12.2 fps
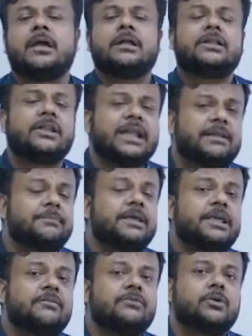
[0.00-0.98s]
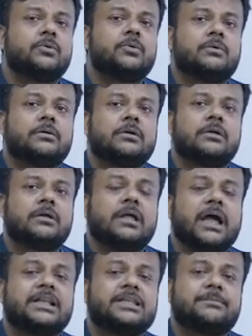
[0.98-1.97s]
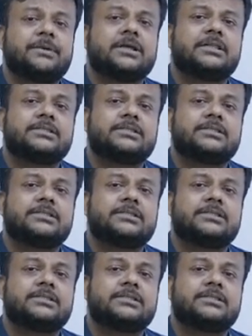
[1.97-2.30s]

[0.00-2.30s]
Now let me give you a typical